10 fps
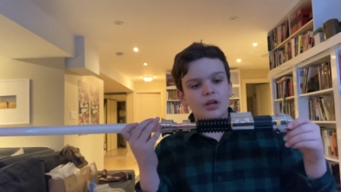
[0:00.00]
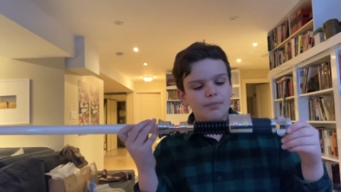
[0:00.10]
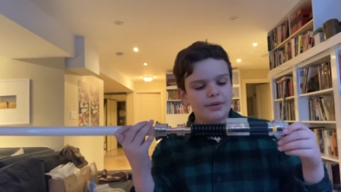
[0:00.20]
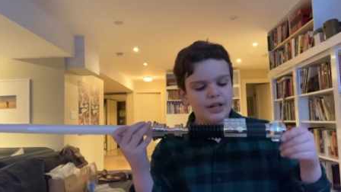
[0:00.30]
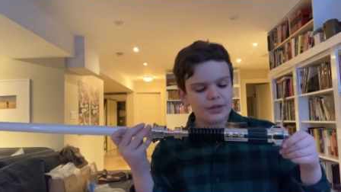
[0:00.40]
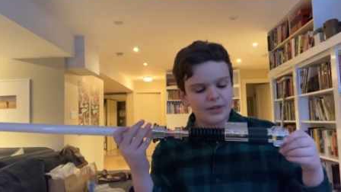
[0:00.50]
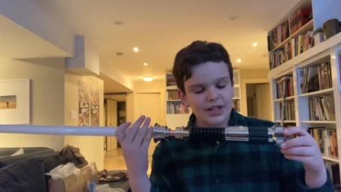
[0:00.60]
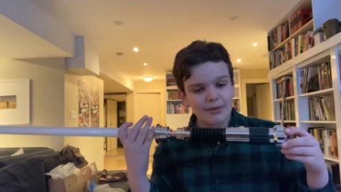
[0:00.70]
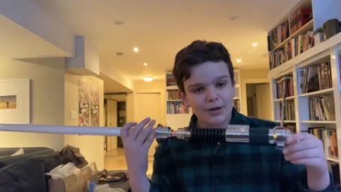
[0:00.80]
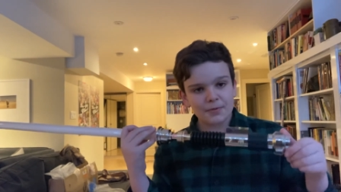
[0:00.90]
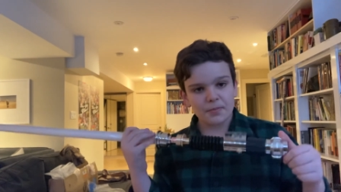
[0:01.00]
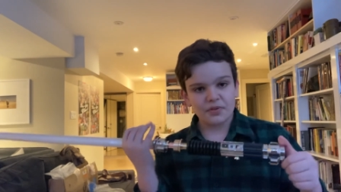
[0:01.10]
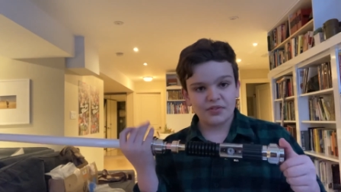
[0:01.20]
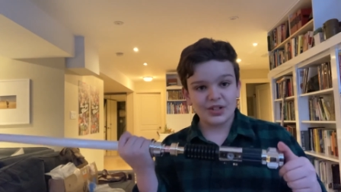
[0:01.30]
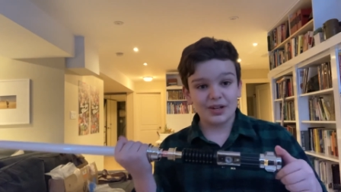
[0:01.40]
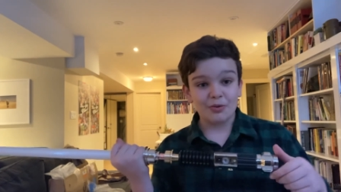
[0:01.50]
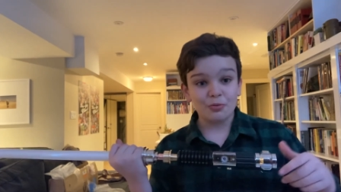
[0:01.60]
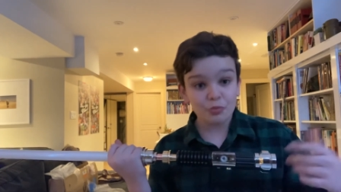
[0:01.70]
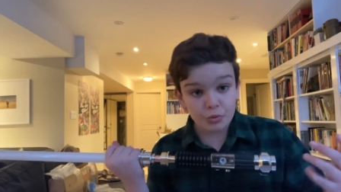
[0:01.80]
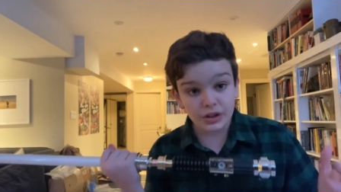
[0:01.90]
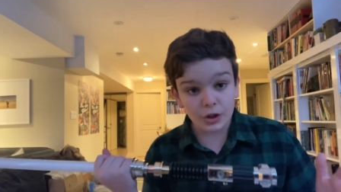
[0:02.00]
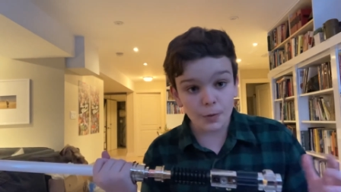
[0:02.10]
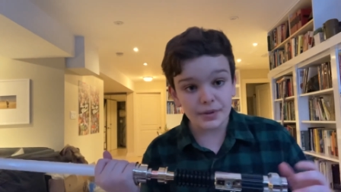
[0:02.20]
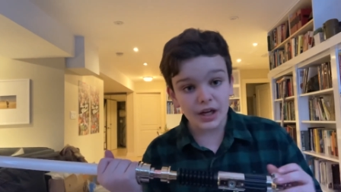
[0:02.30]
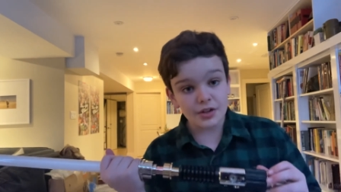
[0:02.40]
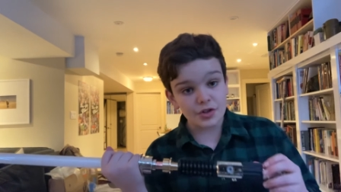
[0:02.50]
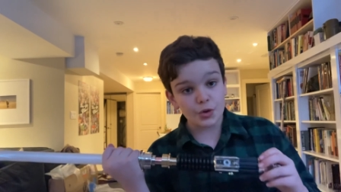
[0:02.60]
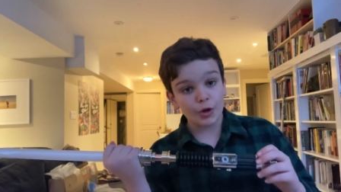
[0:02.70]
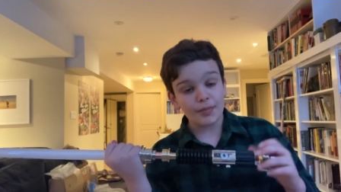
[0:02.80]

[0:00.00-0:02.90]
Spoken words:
But anyway, that wraps up this video, and I really hope you guys enjoyed.